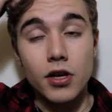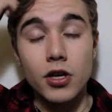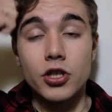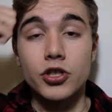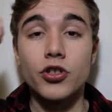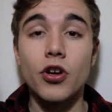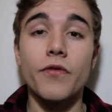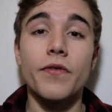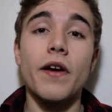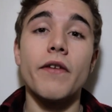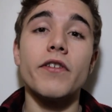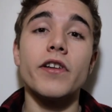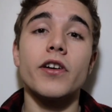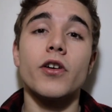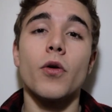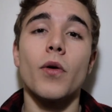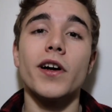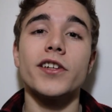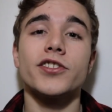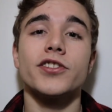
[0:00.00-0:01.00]
So if you have any
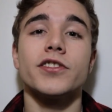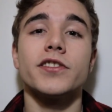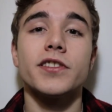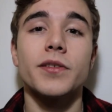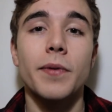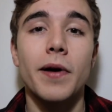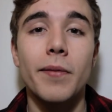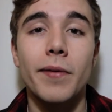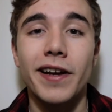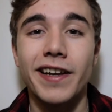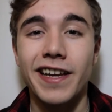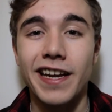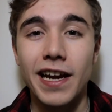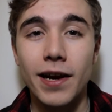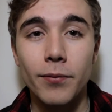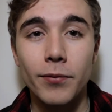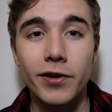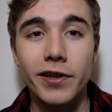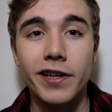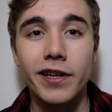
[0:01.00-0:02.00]
questions about my
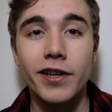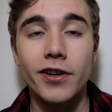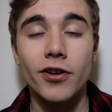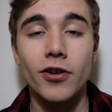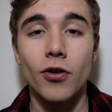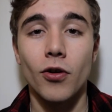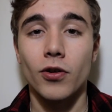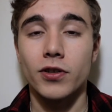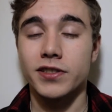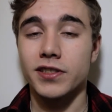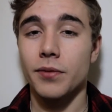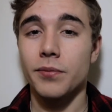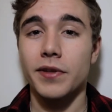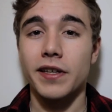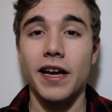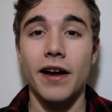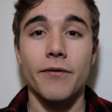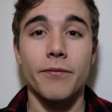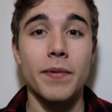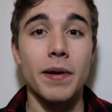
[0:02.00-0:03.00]
camera gear or
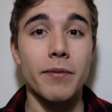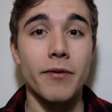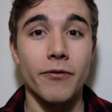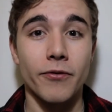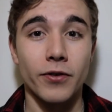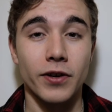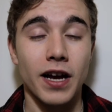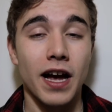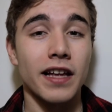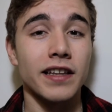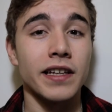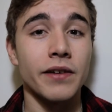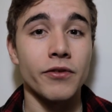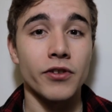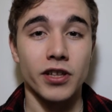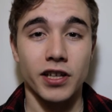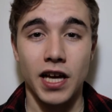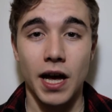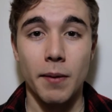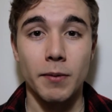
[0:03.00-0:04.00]
something I've maybe forgot, leave it
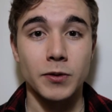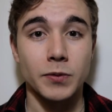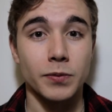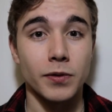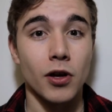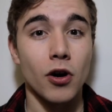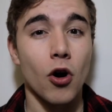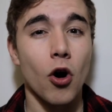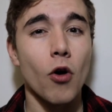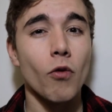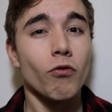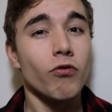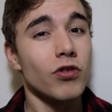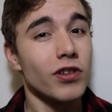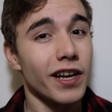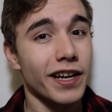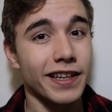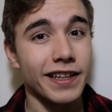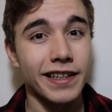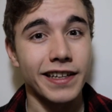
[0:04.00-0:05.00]
in the comments below.
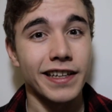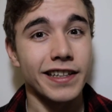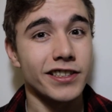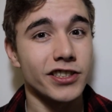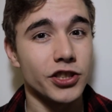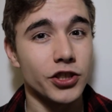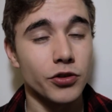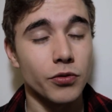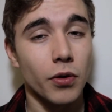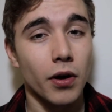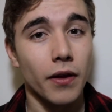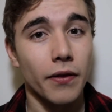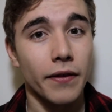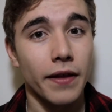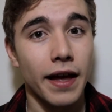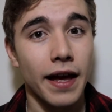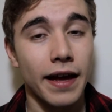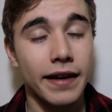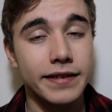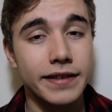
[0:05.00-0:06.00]
Hopefully I can get to you on
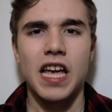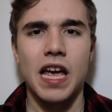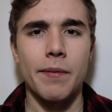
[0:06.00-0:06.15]
that.